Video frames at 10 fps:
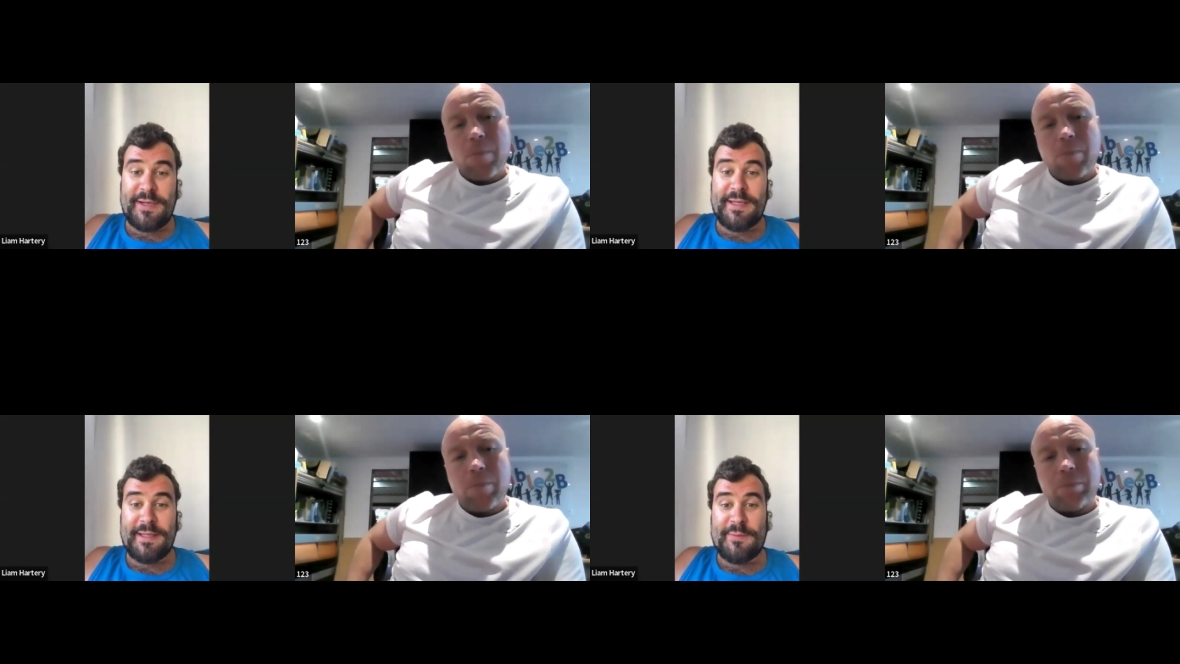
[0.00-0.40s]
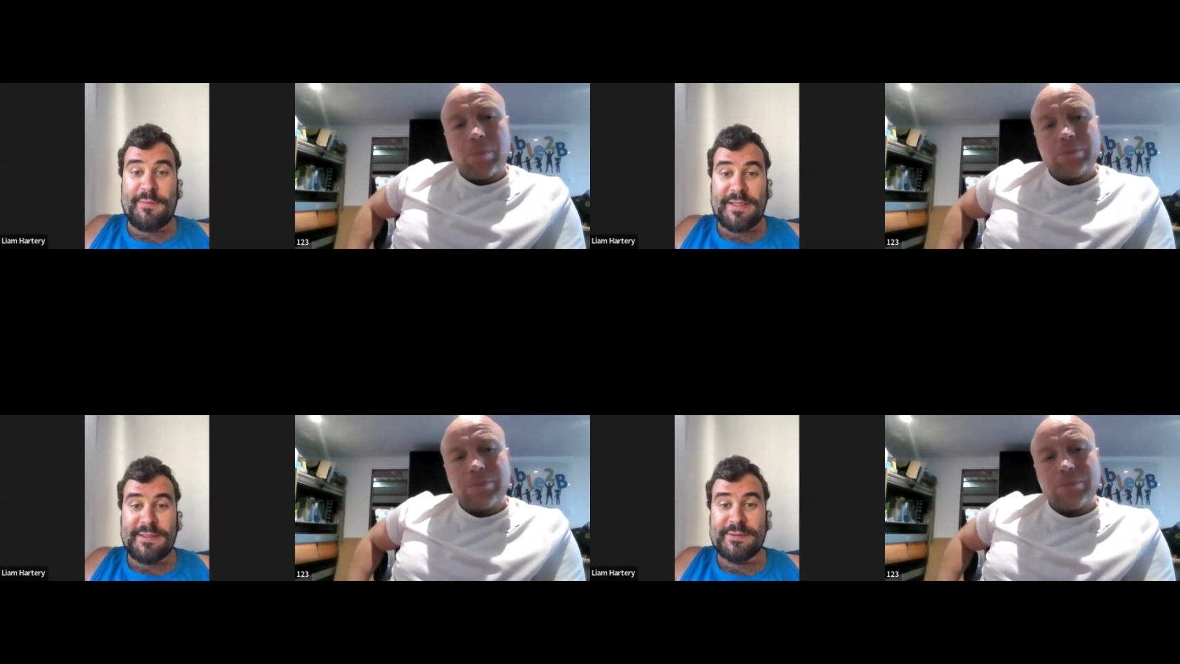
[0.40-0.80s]
Speaker 1: Ricky that
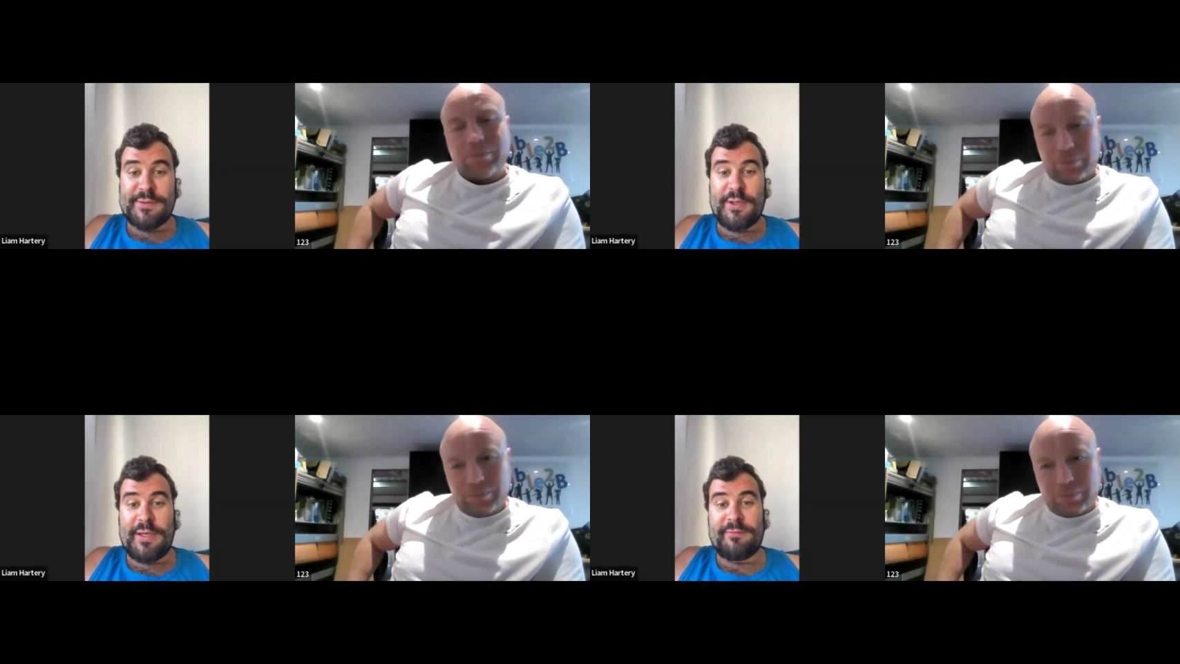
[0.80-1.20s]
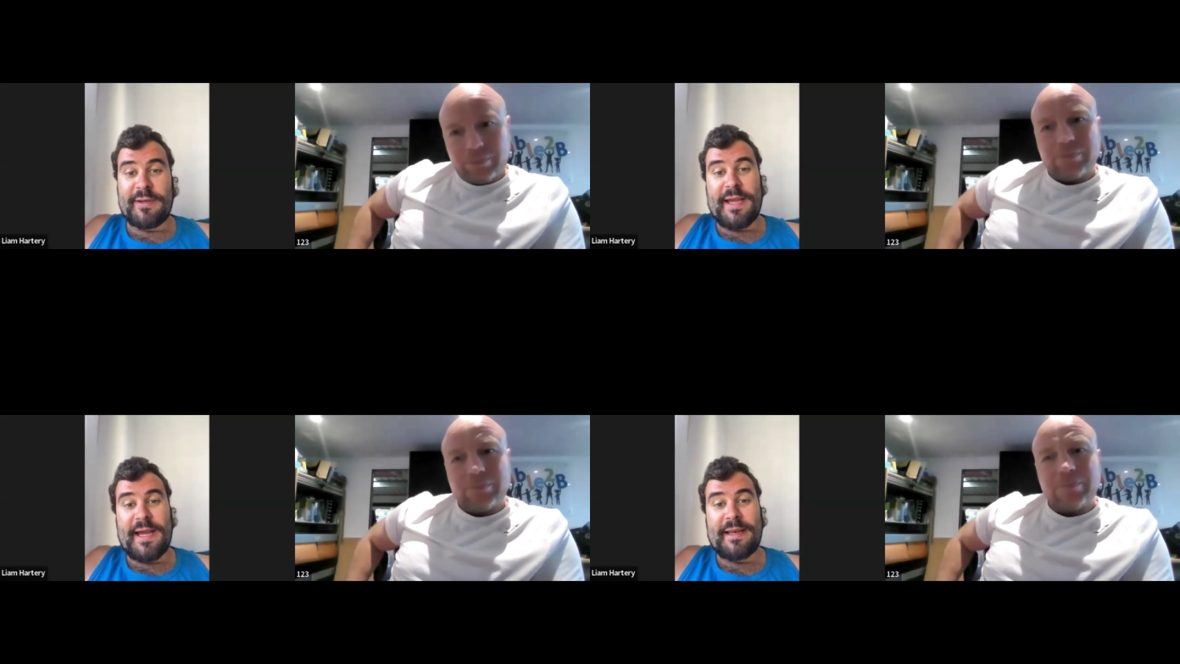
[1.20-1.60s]
we mentioned earlier,
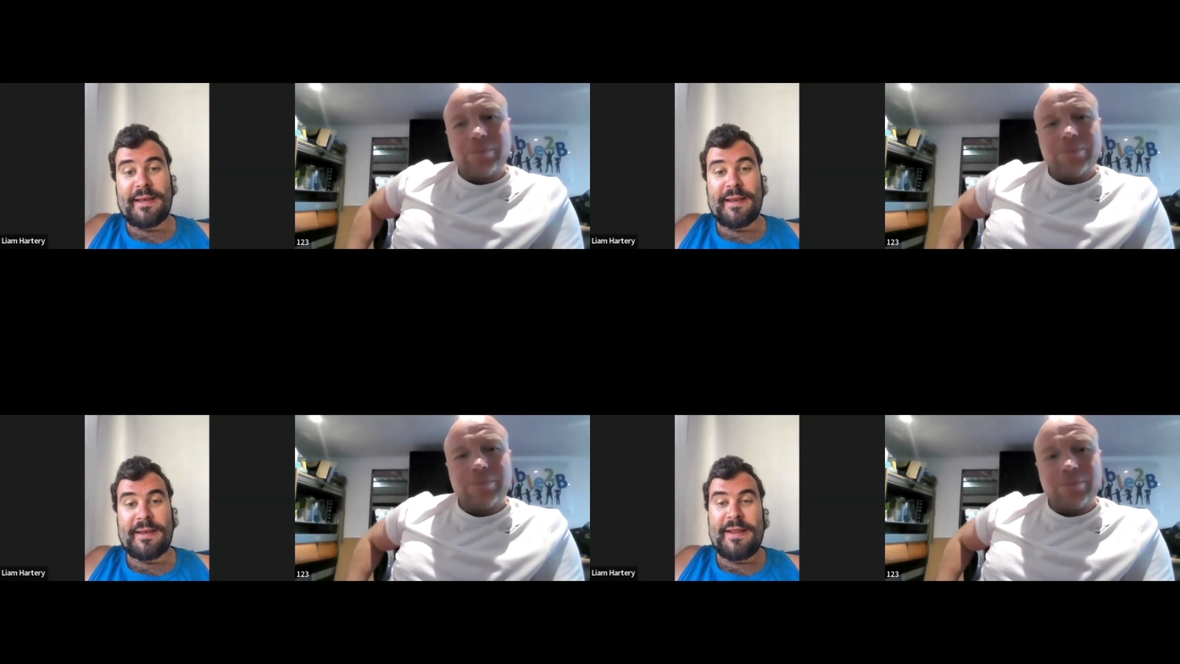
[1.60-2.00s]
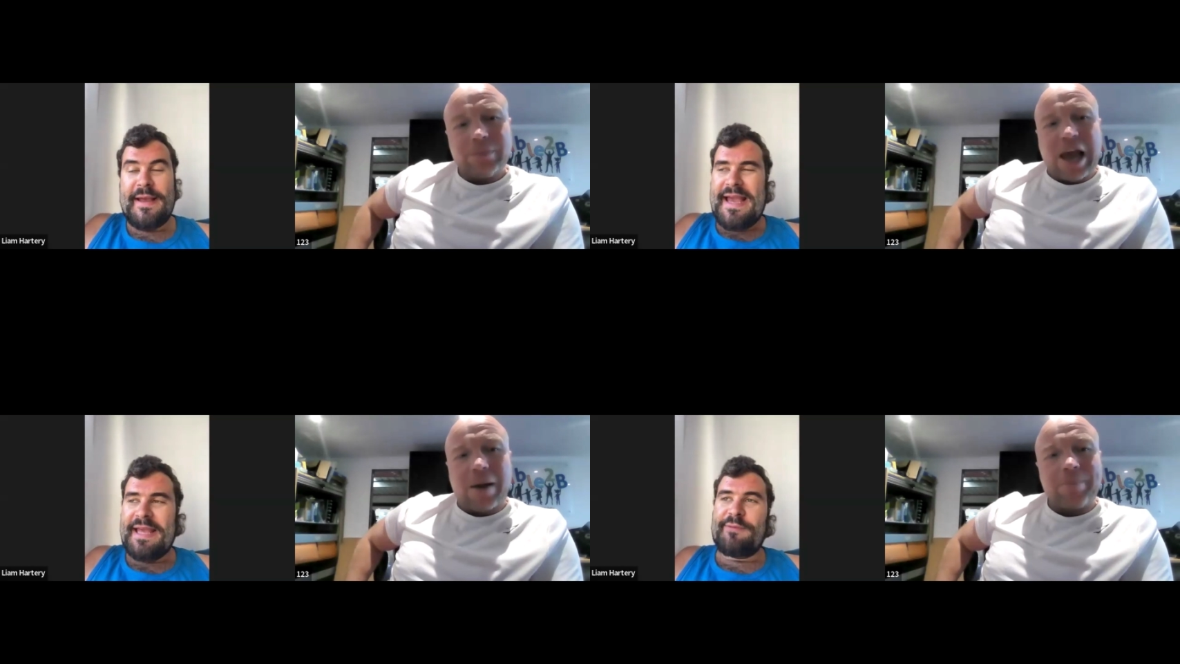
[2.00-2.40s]
Ricky Hatton, and
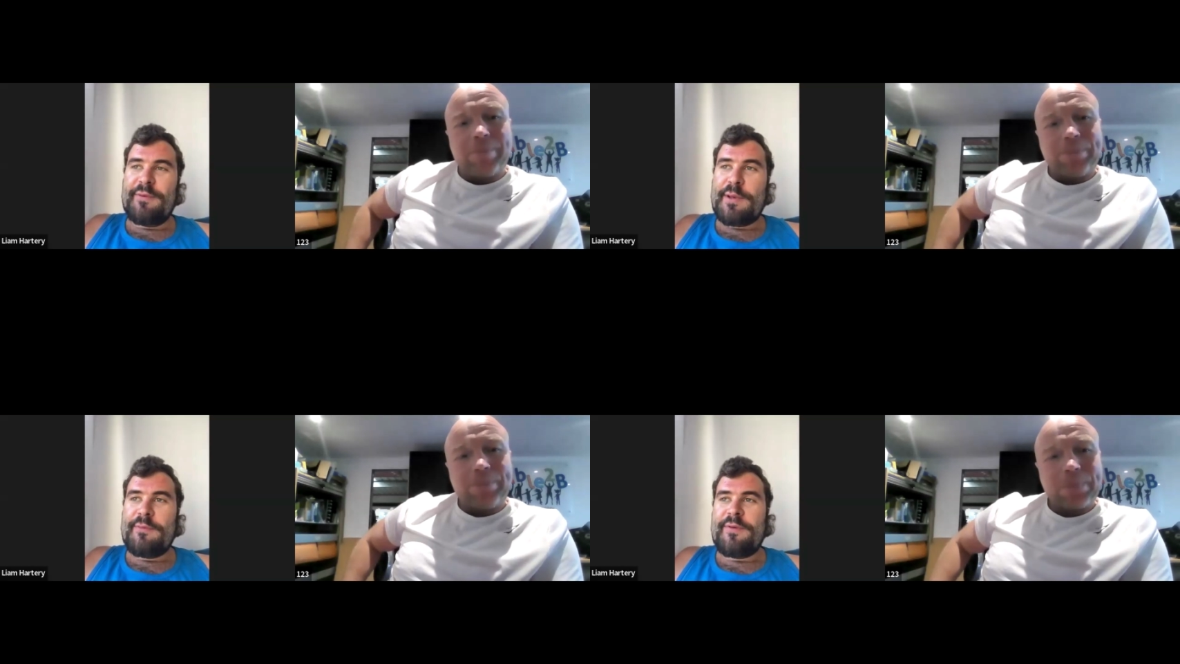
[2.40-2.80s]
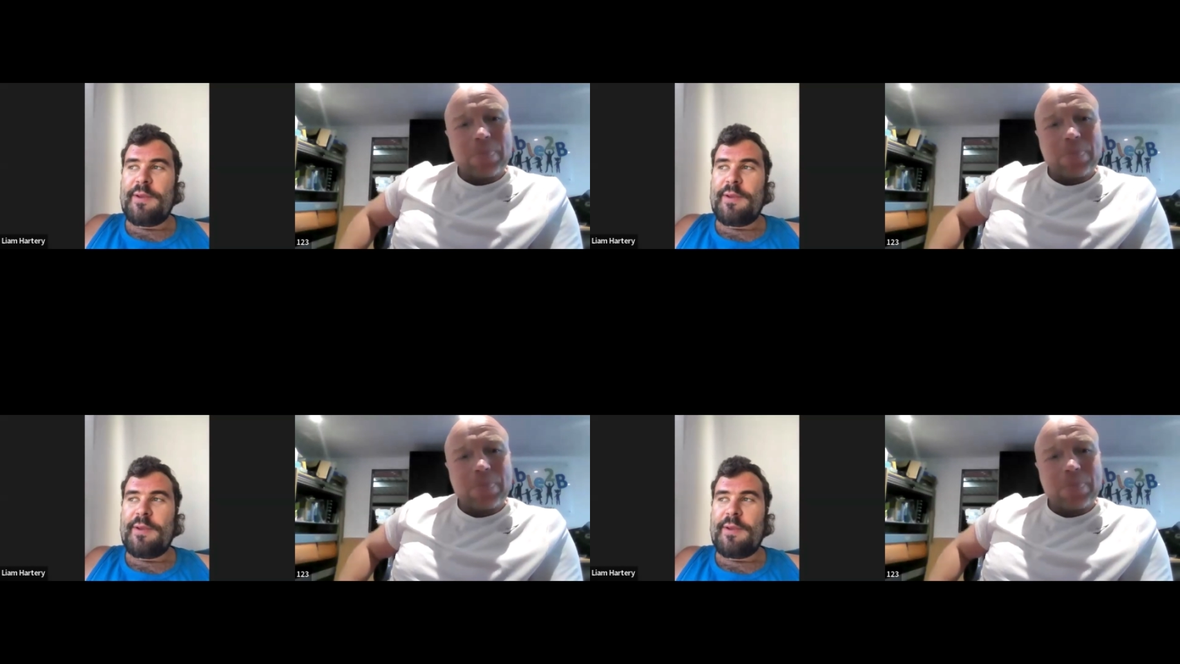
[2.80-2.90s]
yeah, it's one